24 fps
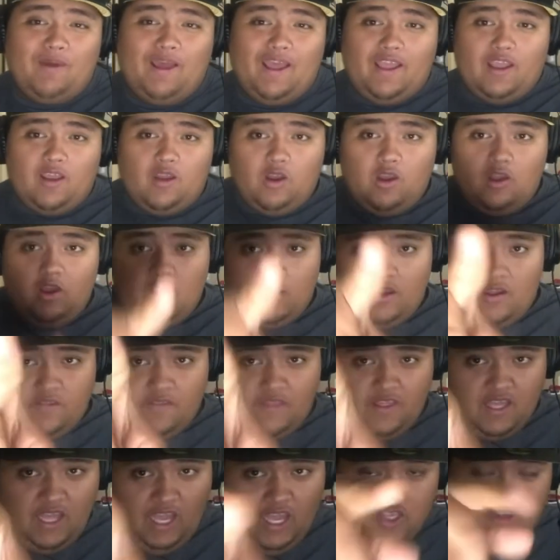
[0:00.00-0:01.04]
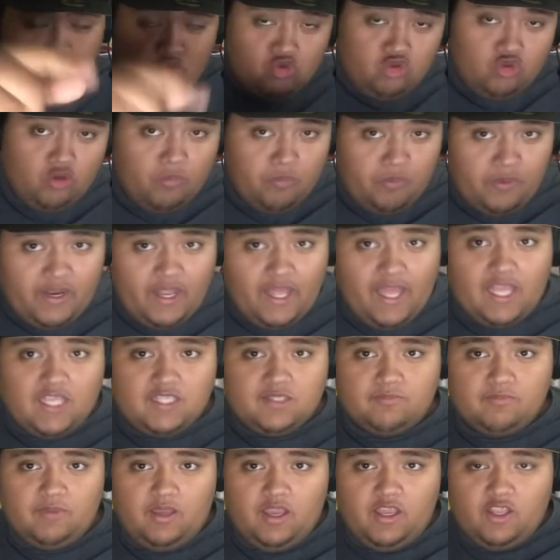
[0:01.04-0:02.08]
Bae, they caught your stupid
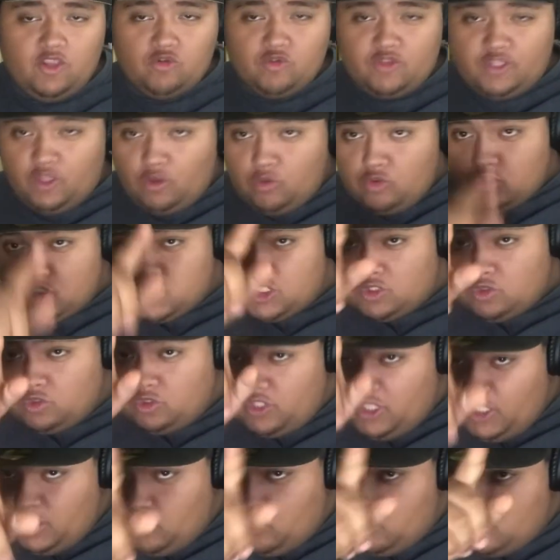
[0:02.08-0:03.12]
ass, man. You think